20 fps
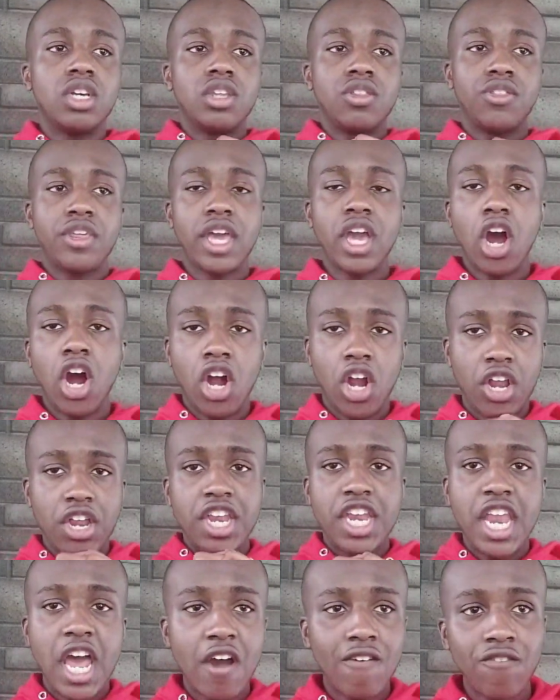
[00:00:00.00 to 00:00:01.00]
They are
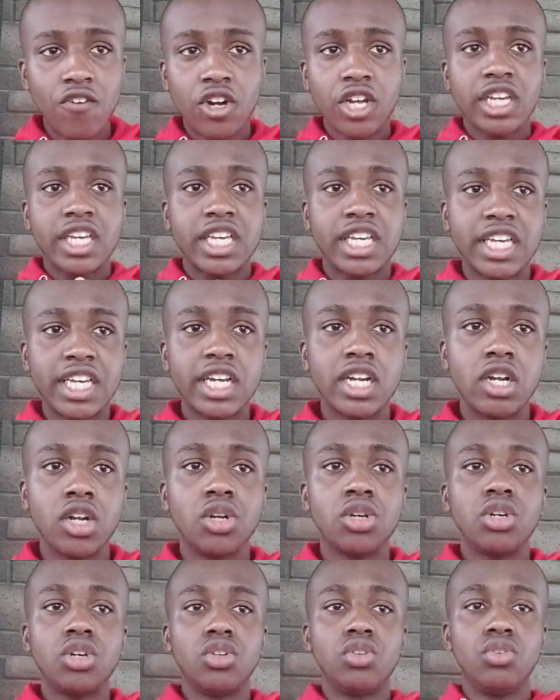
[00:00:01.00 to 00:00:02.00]
never
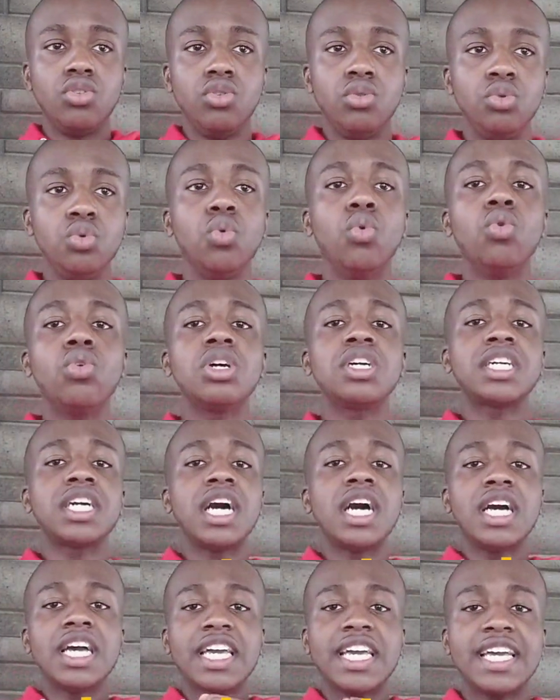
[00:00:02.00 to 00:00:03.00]
here.
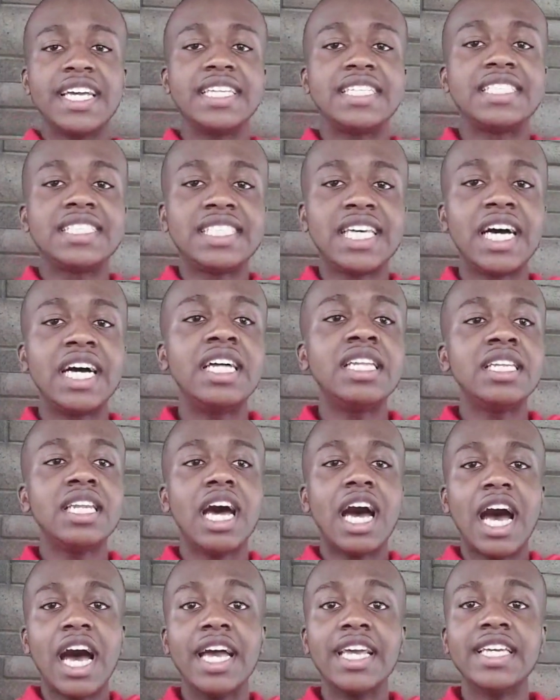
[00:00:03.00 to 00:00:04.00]
Nunca están
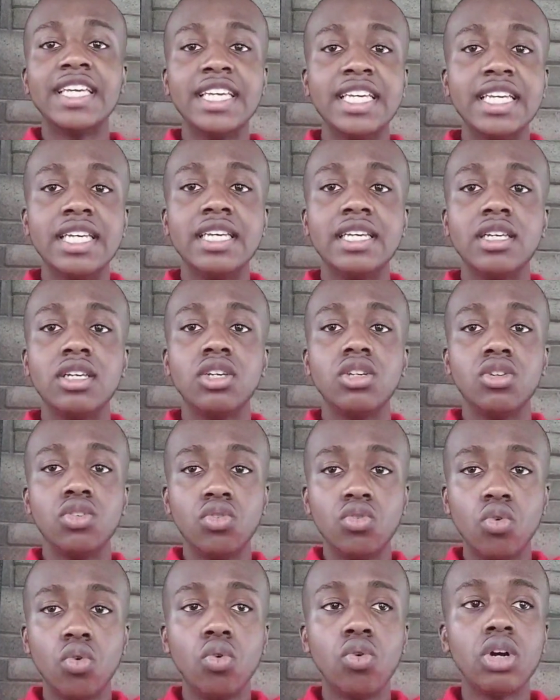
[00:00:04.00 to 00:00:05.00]
ahí.
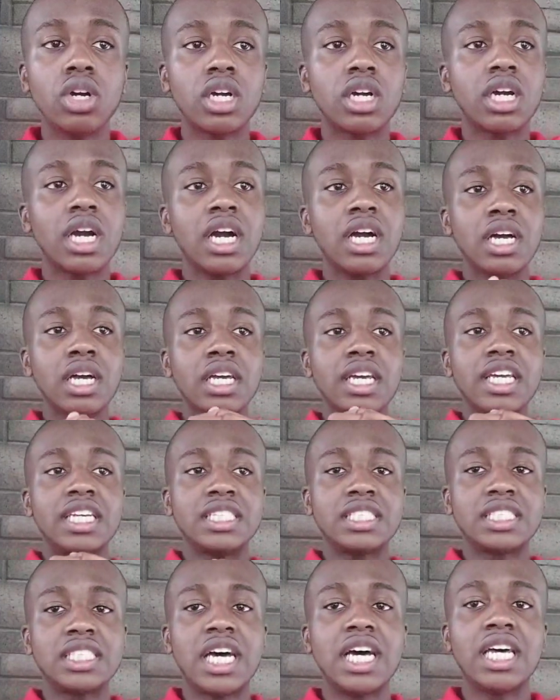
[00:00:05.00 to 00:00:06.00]
Nunca
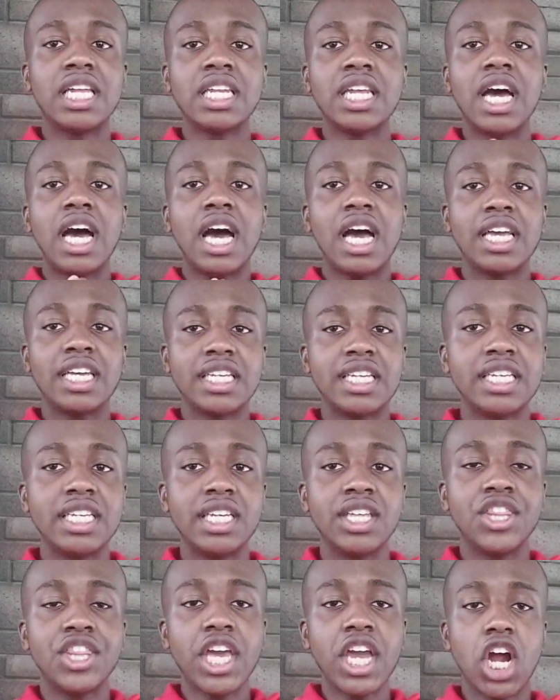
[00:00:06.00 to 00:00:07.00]
están
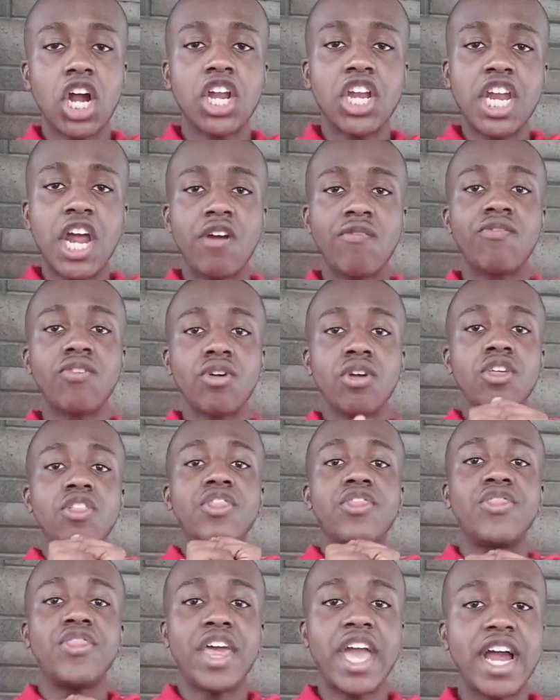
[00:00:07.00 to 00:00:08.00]
ahí. They are never
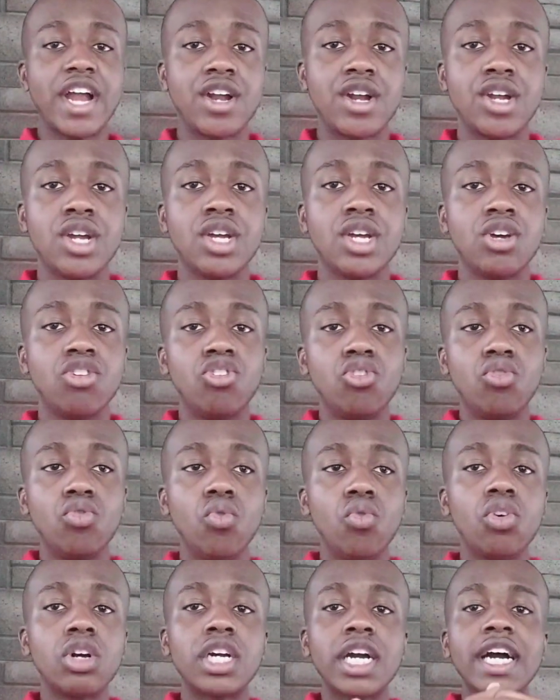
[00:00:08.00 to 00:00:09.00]
there.
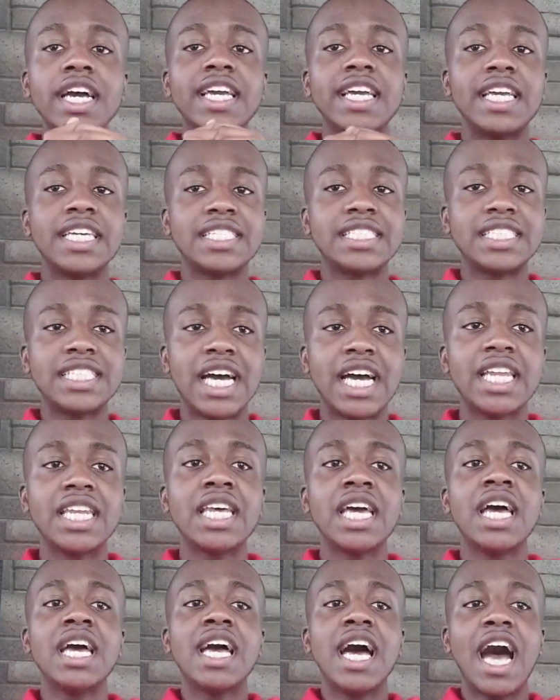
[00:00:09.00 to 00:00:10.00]
Nunca
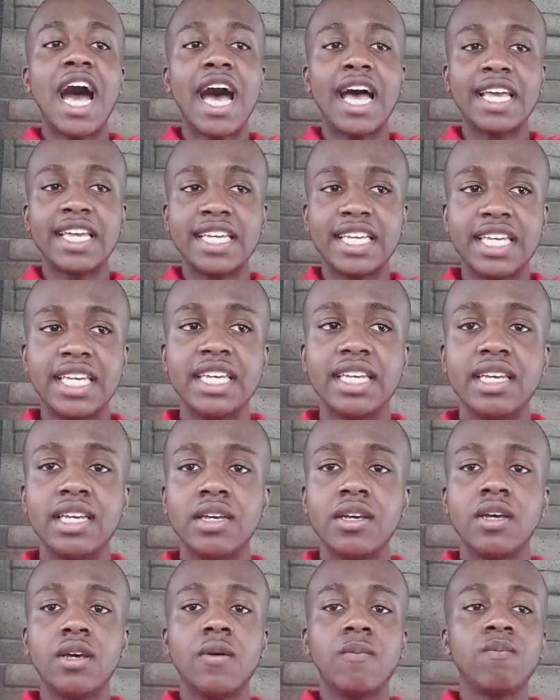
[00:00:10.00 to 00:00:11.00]
están ahí.
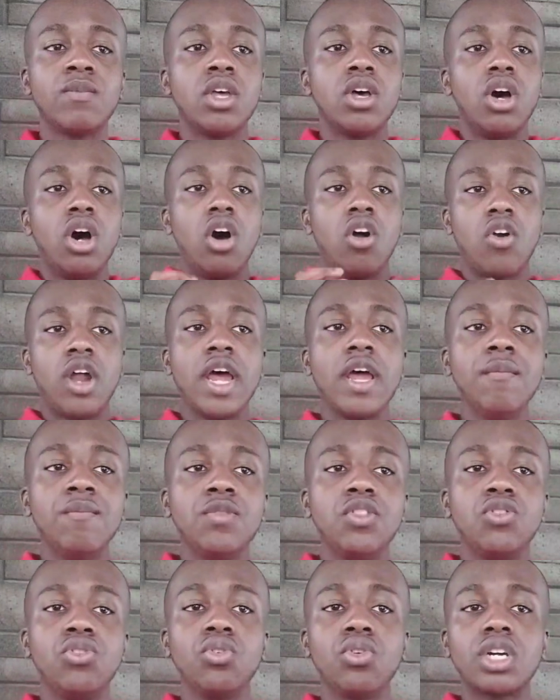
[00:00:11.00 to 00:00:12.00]
All right?
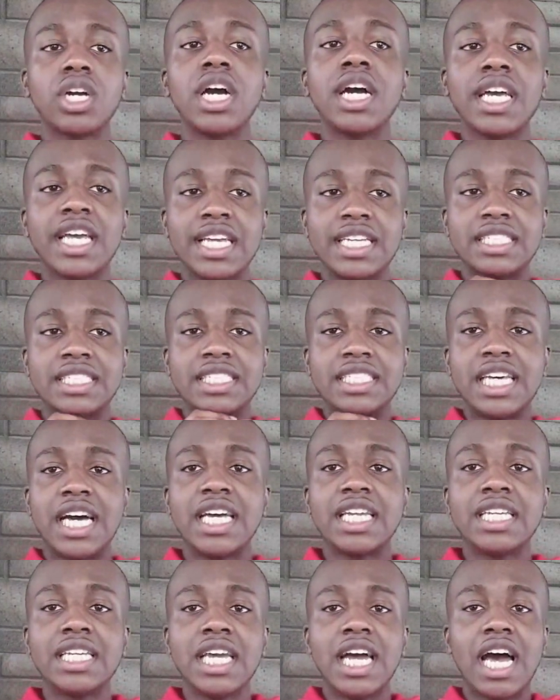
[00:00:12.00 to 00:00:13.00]
Nunca
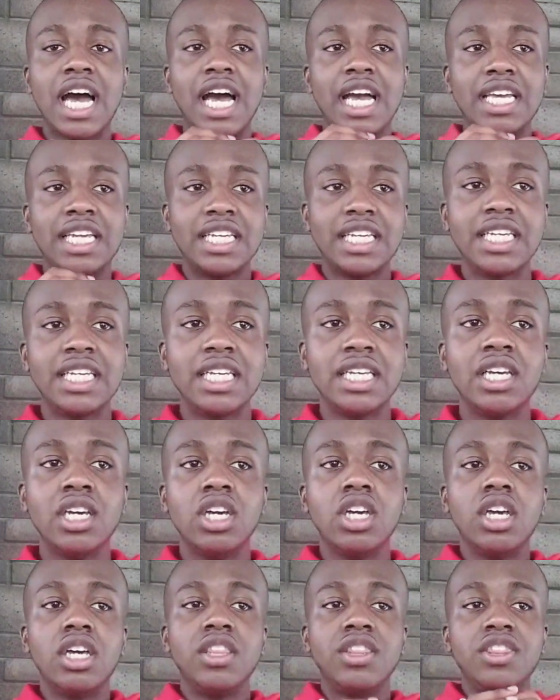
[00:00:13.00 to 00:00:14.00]
están ahí.
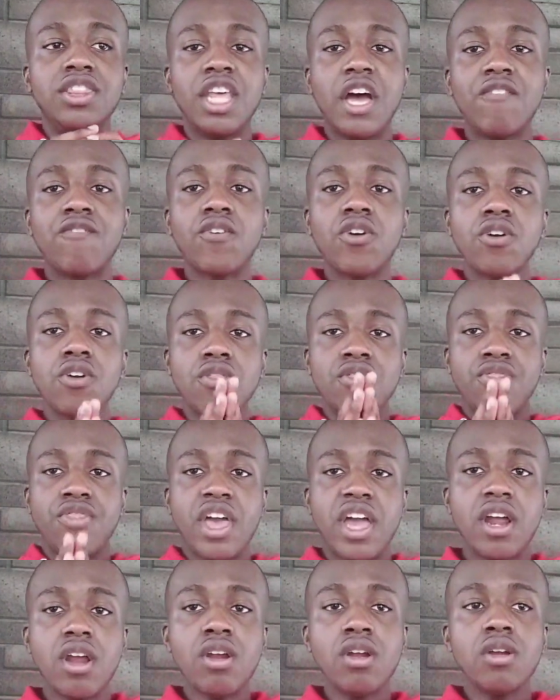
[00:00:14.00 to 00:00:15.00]
Never
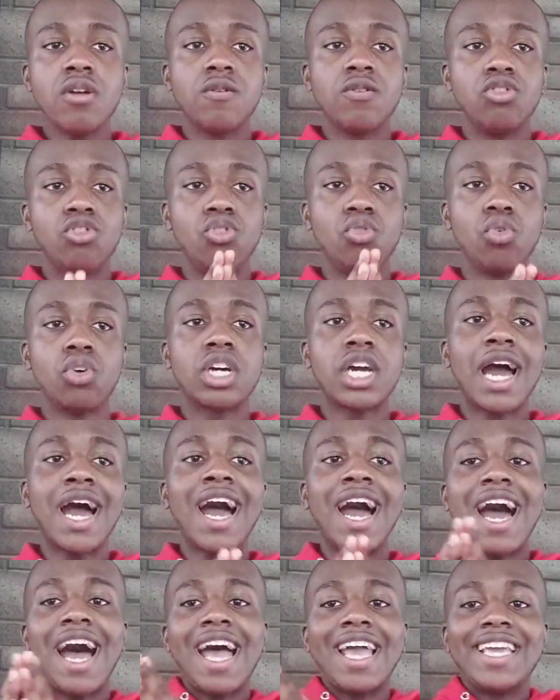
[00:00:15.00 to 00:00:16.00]
there,
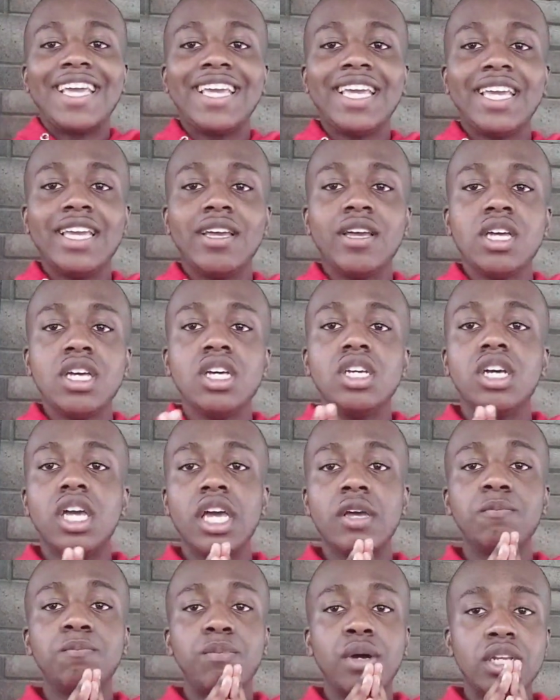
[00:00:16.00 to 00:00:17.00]
nunca ahí.
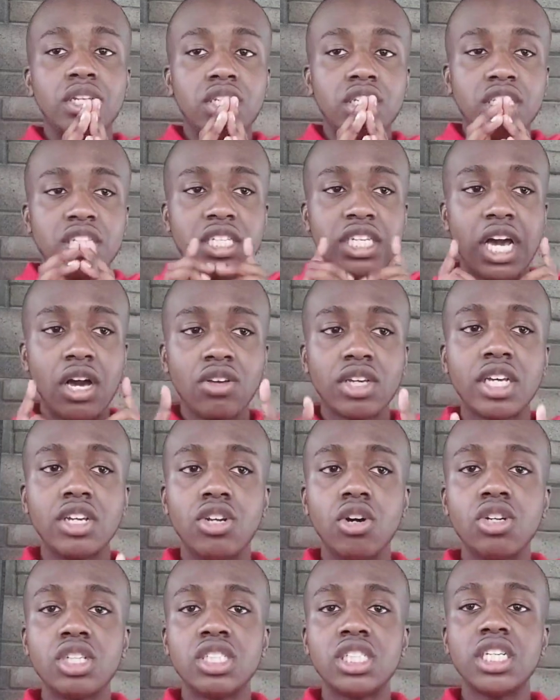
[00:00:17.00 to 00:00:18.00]
But now you can
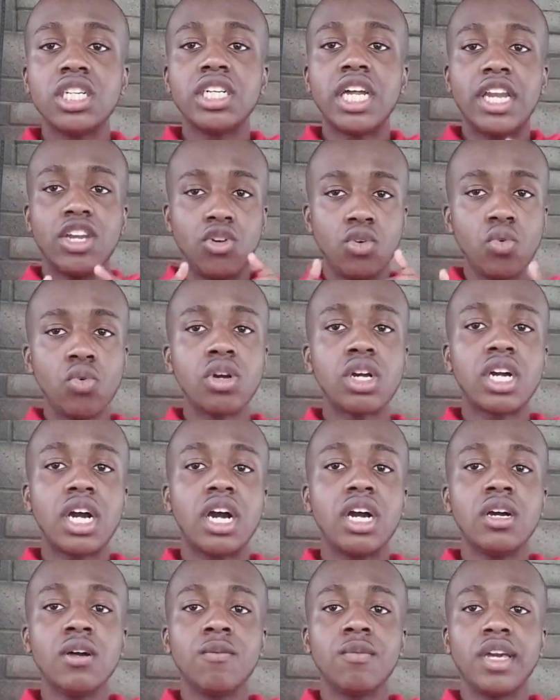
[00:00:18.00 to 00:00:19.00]
notice here that
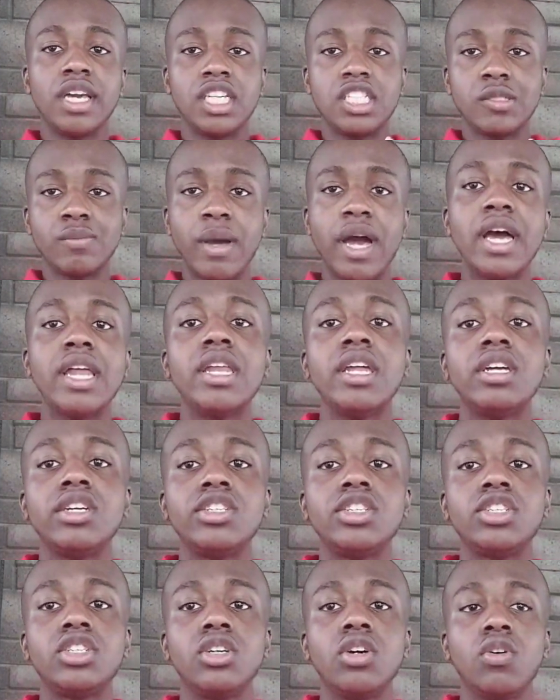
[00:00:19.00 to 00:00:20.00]
nunca in
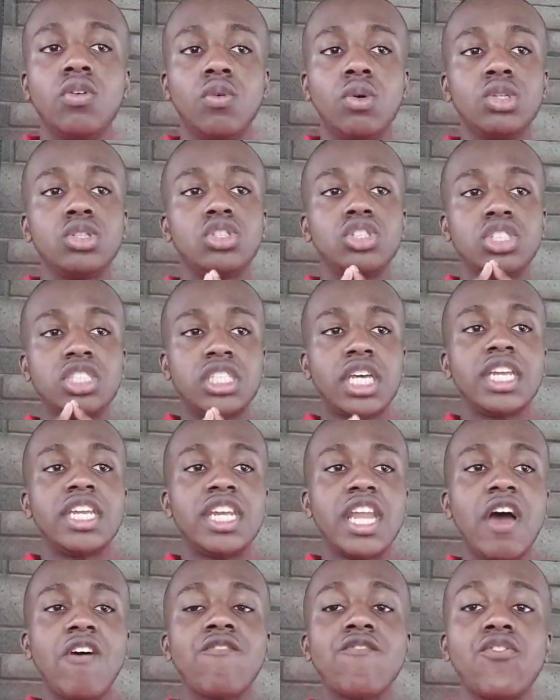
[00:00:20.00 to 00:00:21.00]
Spanish, to say
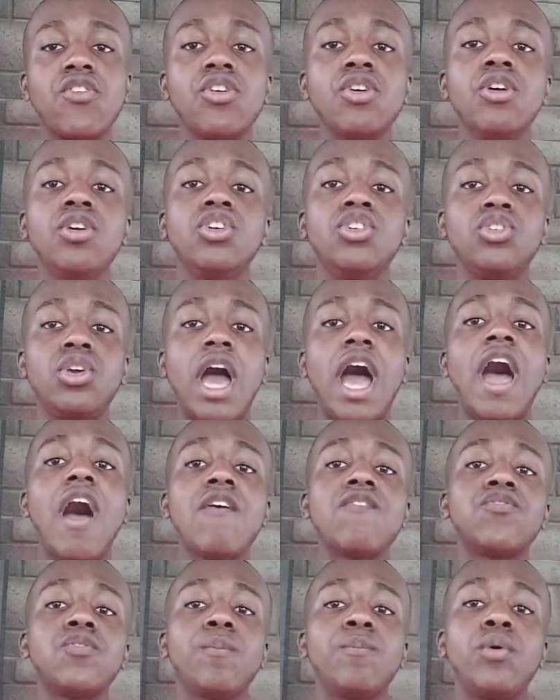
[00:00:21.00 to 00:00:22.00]
never, you
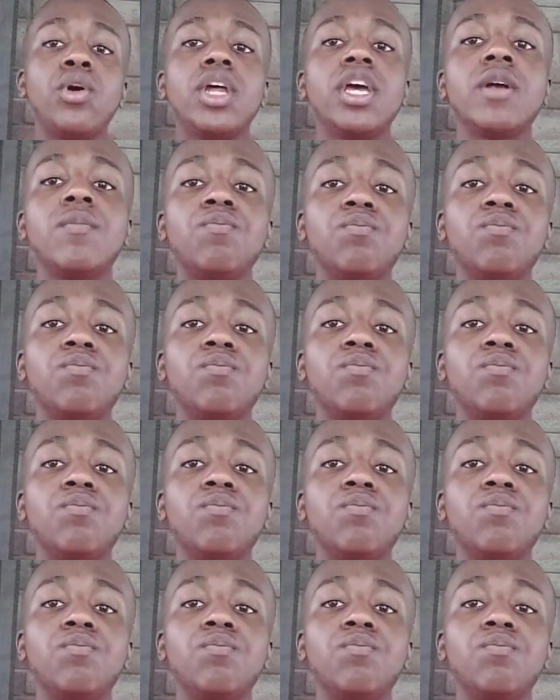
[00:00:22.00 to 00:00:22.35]
have to put it